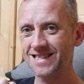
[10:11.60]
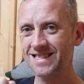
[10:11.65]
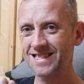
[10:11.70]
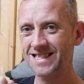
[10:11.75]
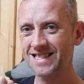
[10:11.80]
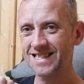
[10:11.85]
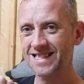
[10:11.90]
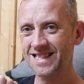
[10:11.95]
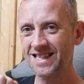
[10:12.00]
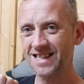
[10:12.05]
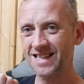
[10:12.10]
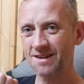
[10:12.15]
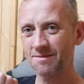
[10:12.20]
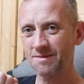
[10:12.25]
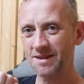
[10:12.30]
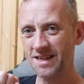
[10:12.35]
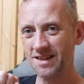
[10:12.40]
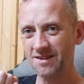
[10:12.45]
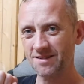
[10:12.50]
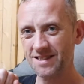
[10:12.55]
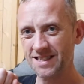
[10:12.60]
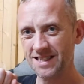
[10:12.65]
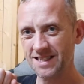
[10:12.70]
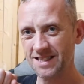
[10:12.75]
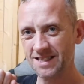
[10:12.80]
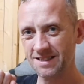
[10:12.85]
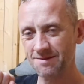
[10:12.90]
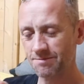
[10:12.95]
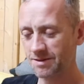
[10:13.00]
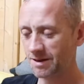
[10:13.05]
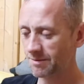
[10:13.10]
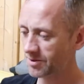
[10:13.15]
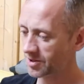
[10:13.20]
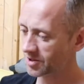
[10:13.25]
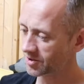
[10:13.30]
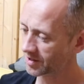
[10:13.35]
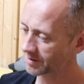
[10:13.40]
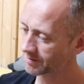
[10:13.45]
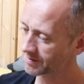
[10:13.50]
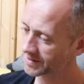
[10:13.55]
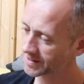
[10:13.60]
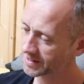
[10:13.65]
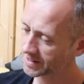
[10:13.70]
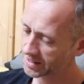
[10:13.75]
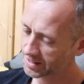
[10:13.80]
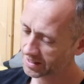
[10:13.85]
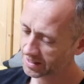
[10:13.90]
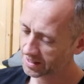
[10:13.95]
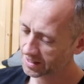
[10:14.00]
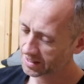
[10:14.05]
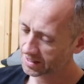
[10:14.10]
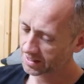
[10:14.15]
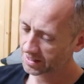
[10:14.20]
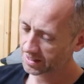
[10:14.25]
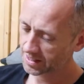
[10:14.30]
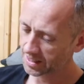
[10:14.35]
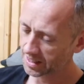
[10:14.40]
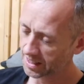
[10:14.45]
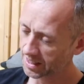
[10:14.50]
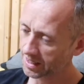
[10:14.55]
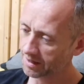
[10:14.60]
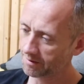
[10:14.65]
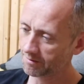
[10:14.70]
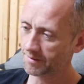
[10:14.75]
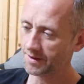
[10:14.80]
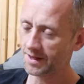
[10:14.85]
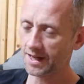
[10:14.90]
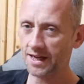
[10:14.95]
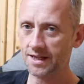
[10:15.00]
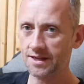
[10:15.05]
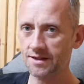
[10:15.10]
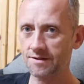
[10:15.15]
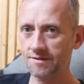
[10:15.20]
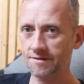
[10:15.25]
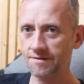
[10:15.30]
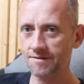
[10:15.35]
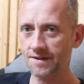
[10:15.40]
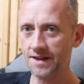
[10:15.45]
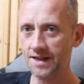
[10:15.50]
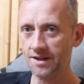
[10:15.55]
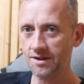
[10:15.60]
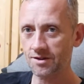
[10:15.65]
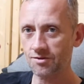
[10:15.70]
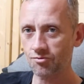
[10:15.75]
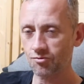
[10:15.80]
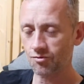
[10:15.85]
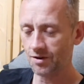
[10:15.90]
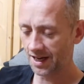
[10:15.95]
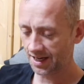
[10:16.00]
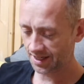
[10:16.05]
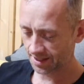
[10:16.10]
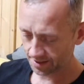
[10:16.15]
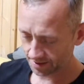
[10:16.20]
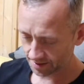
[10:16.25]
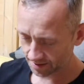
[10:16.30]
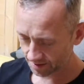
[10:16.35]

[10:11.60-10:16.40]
I still can't make a, a proper grip. Um, that finger's wrecked.